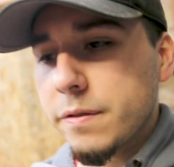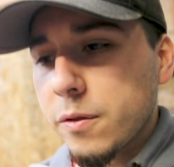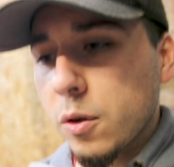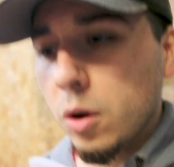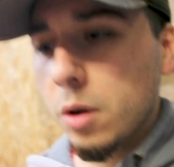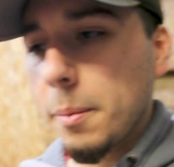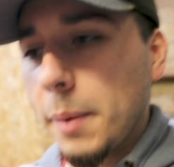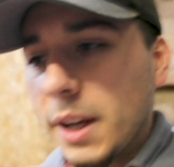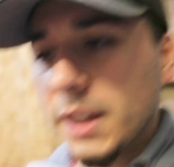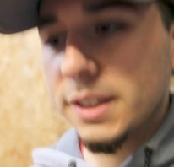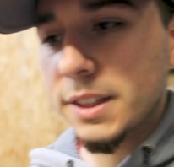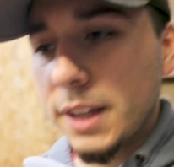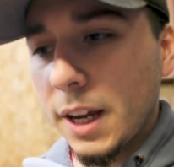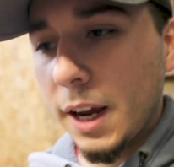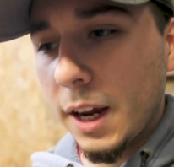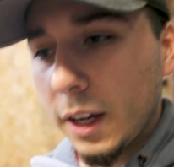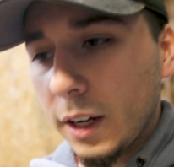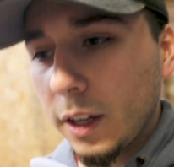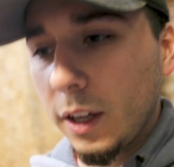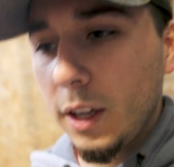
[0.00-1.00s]
Ford
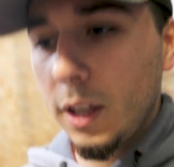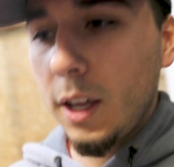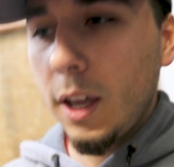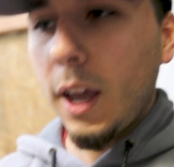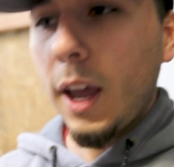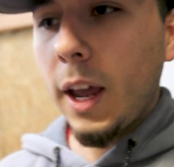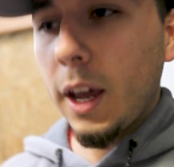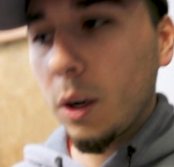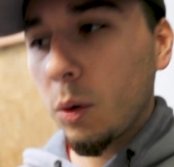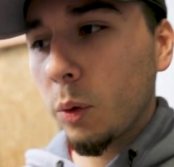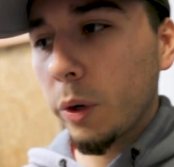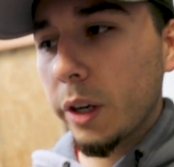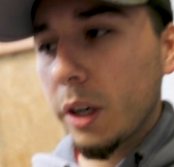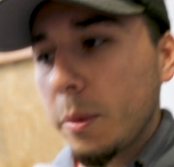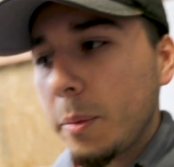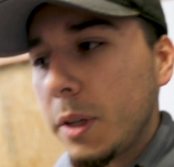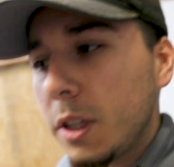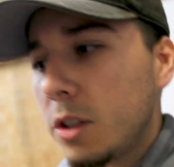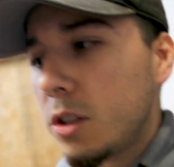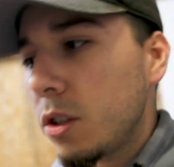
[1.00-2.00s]
Mustang, and we're
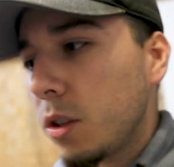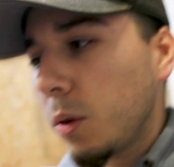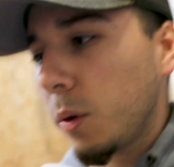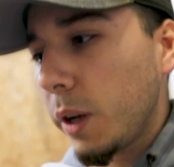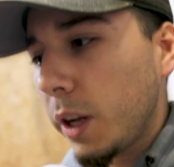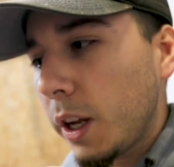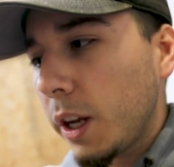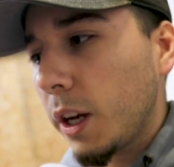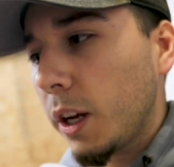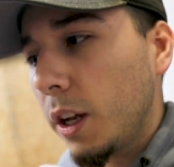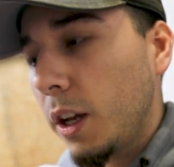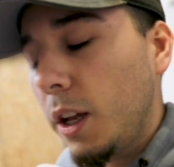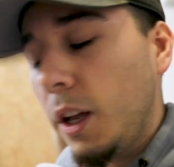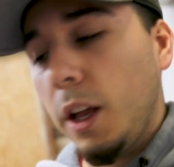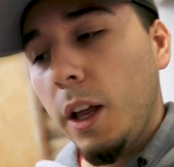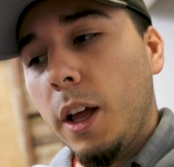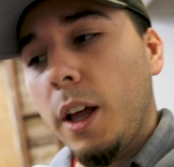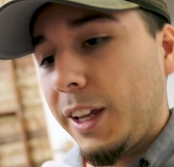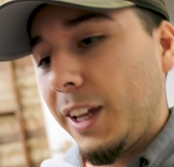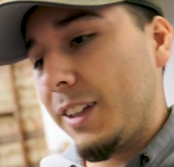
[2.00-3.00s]
gonna be doing,
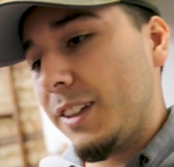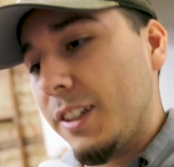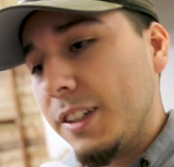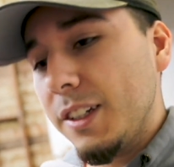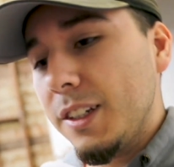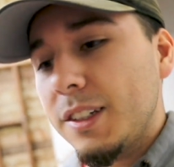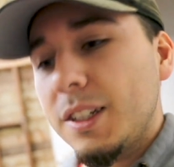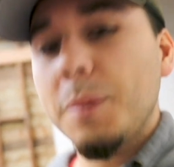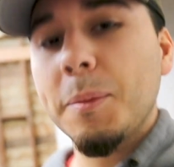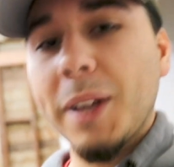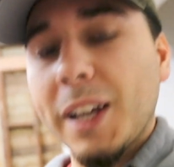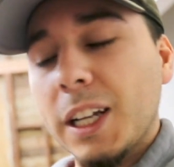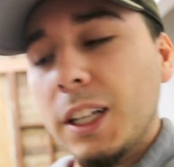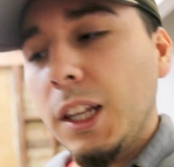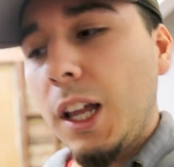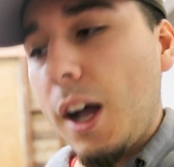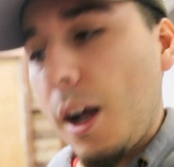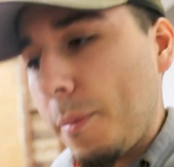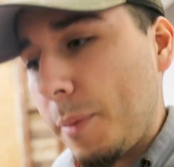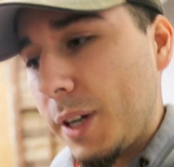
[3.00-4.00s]
it doesn't seem like a
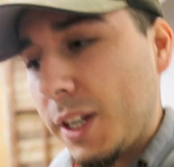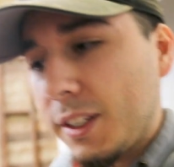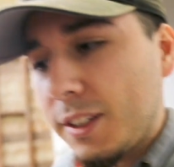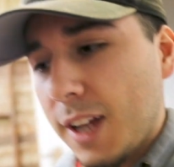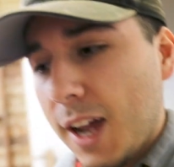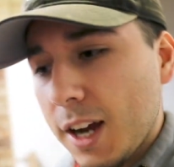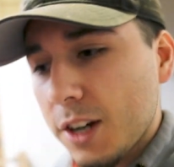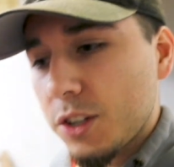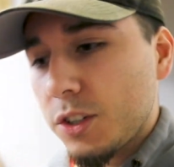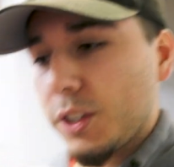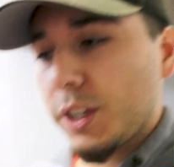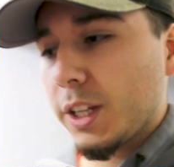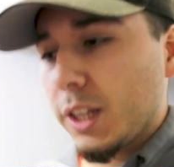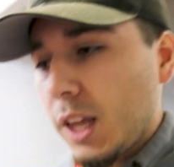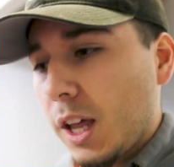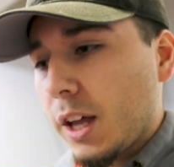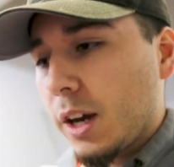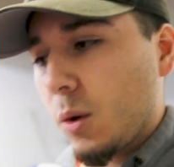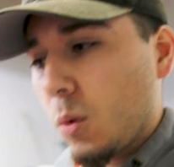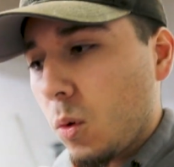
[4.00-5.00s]
lot, but it's actually a
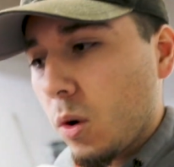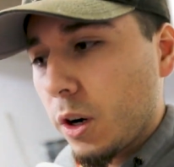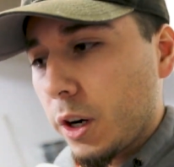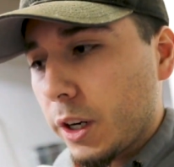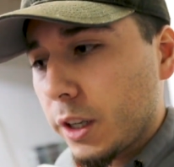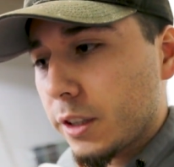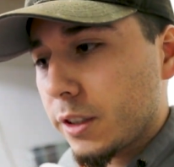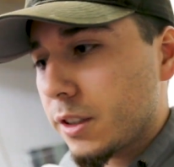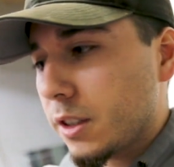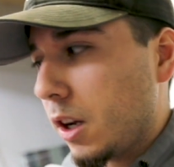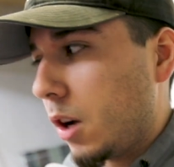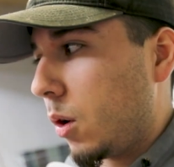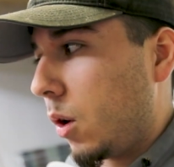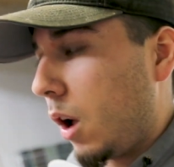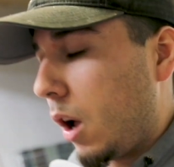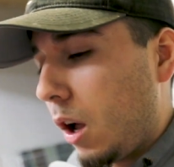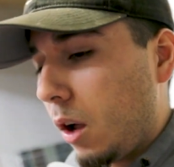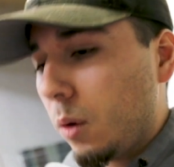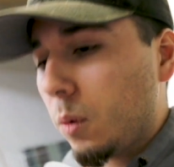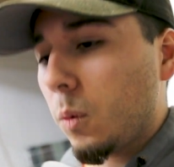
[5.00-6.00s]
lot of work. So
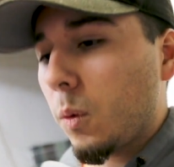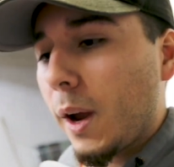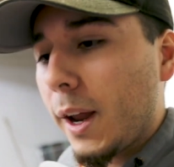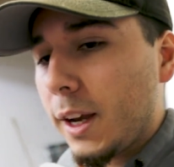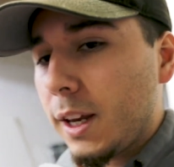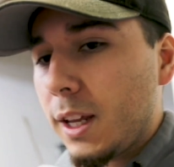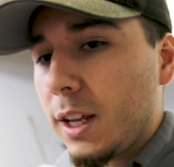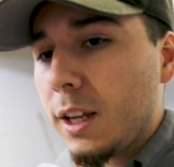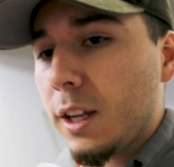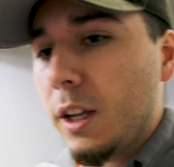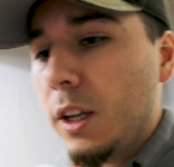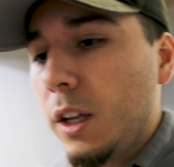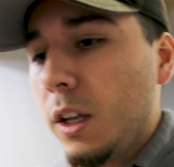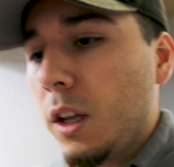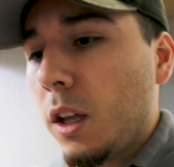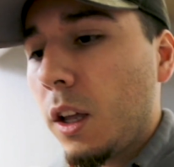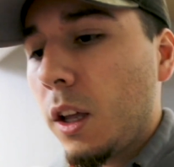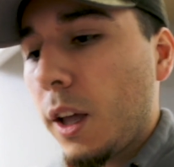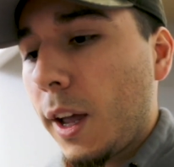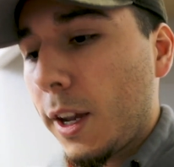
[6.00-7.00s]
already,
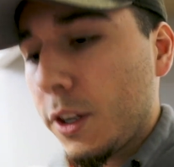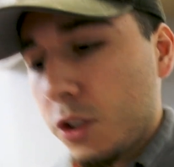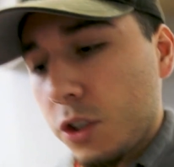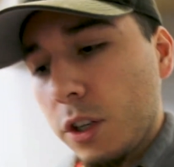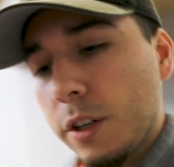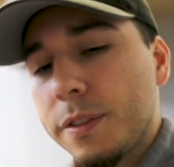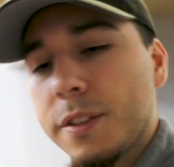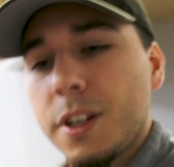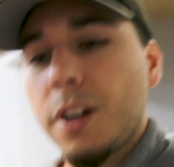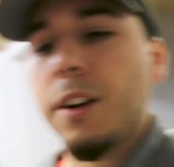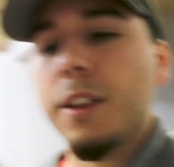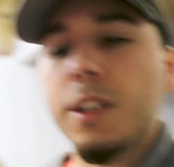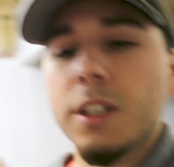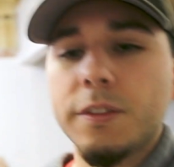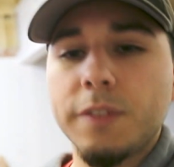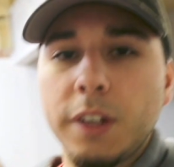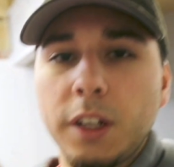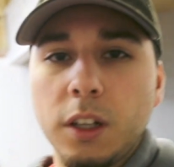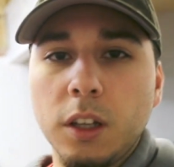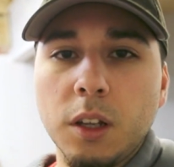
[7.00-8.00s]
I should have started
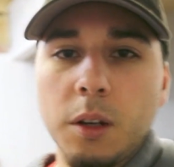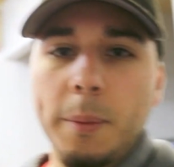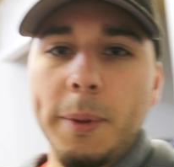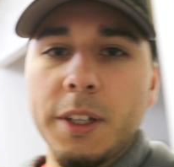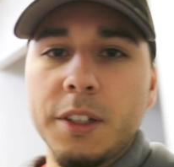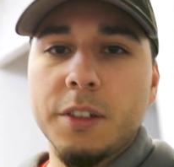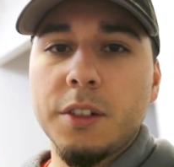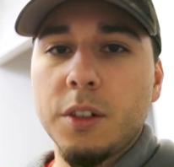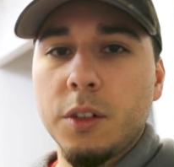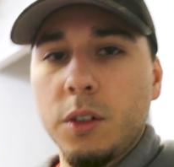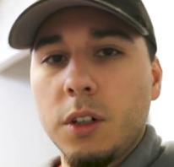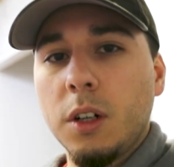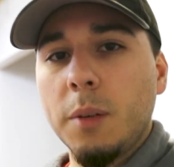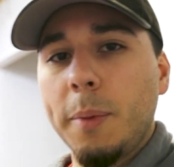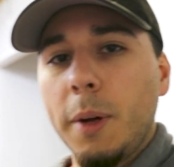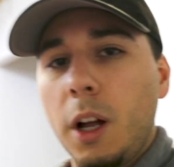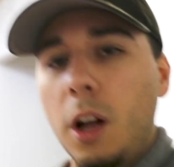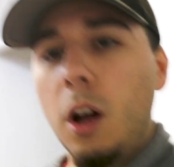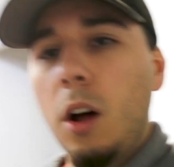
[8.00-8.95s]
this video a little bit sooner, but